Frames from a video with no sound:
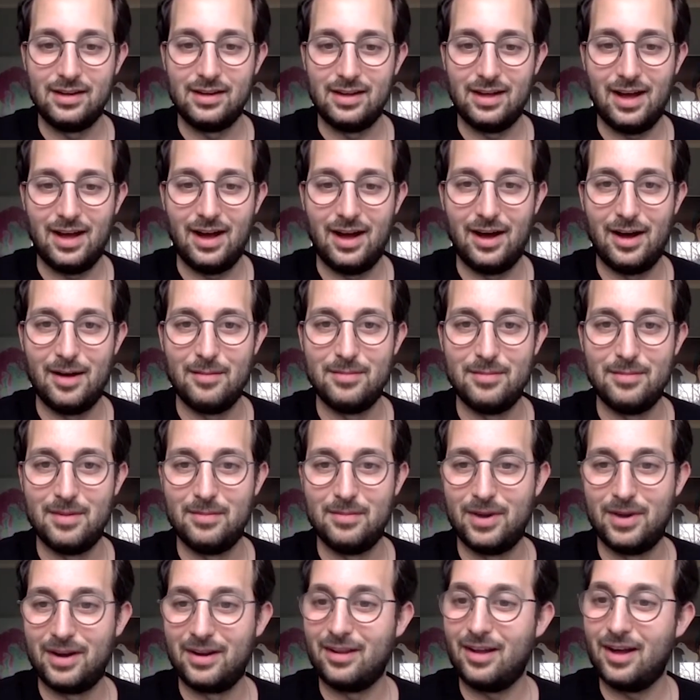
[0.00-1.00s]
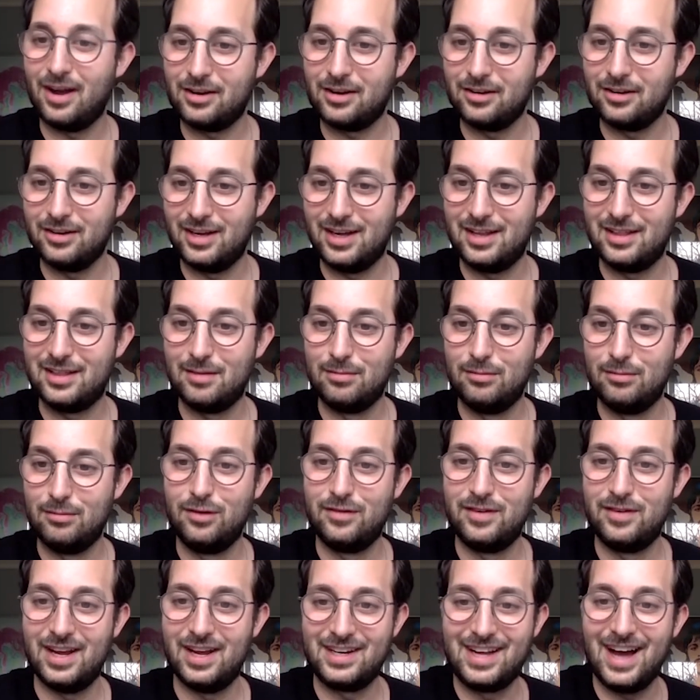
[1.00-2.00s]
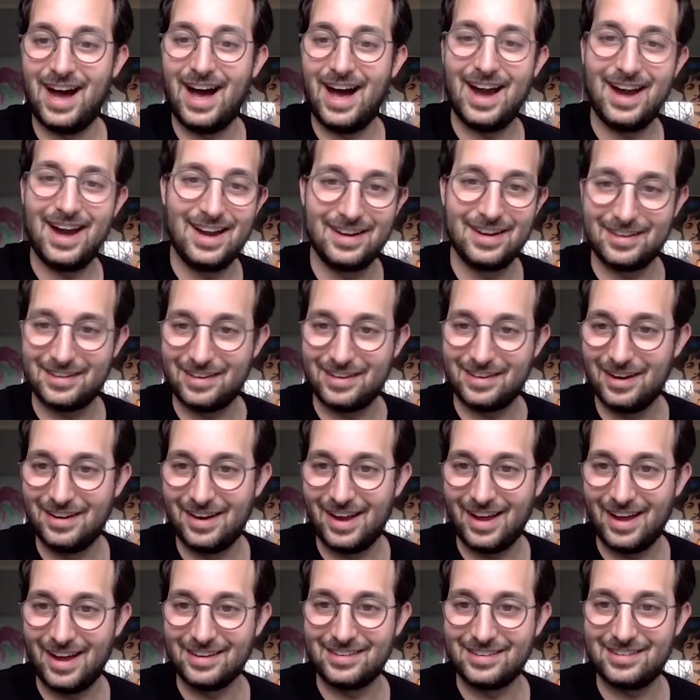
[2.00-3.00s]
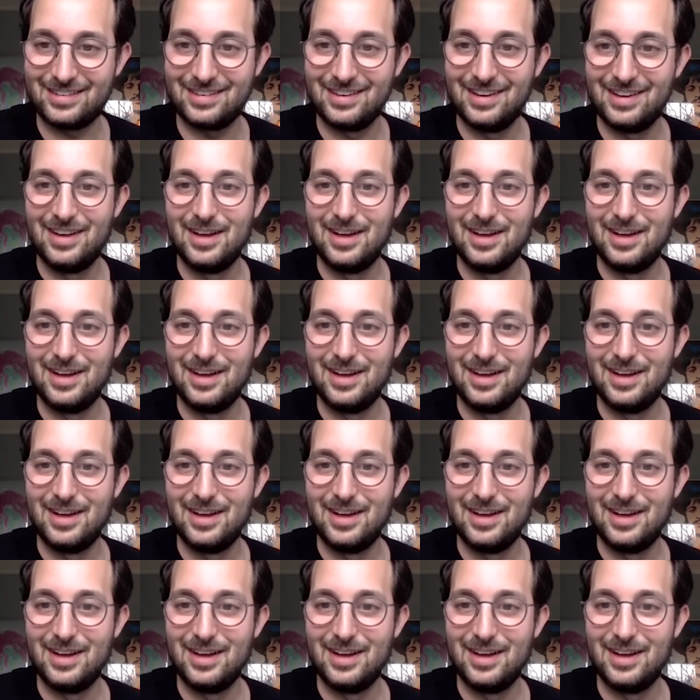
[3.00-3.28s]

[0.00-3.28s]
But luckily, the movie had gotten into Sundance